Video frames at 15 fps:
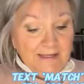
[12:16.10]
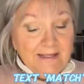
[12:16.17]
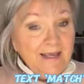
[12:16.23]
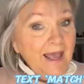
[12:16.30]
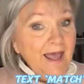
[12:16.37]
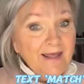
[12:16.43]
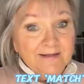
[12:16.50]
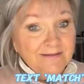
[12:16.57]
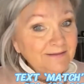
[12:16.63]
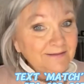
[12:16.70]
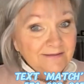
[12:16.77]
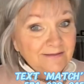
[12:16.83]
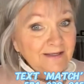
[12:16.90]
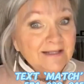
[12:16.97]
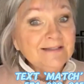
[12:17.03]
But
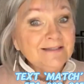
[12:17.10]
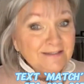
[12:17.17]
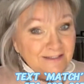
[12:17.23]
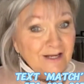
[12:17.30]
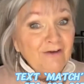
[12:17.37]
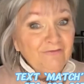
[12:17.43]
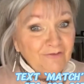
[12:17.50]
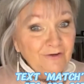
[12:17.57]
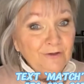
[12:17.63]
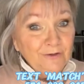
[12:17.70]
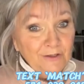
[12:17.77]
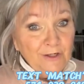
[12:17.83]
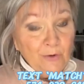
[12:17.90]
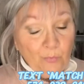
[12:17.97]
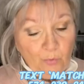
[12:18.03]
again, it's
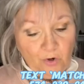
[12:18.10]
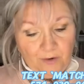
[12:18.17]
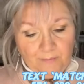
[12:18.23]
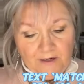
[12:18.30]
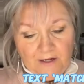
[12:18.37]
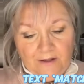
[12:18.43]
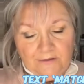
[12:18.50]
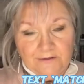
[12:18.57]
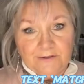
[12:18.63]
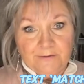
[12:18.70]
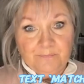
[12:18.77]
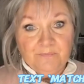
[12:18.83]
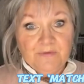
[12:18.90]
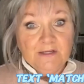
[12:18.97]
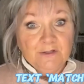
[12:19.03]
definitely a warm
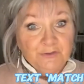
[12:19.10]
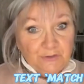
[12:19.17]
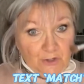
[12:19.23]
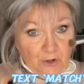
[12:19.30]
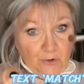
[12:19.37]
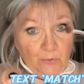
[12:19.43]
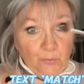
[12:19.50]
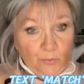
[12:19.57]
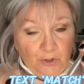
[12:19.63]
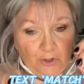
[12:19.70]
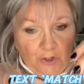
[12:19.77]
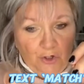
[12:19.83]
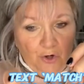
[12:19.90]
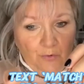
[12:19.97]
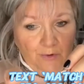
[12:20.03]
color. So
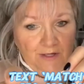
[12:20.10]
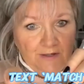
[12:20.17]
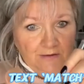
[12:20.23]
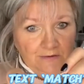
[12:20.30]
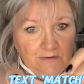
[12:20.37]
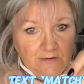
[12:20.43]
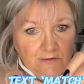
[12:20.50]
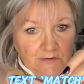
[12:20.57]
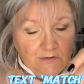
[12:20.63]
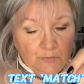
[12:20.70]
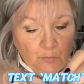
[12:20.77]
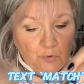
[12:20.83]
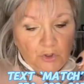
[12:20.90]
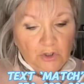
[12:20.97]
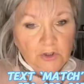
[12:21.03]
we're going to go in,
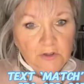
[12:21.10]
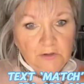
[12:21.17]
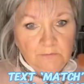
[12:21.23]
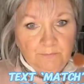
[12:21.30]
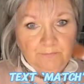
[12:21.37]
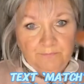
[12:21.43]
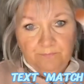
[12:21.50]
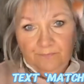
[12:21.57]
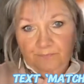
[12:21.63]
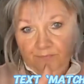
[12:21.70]
swirl,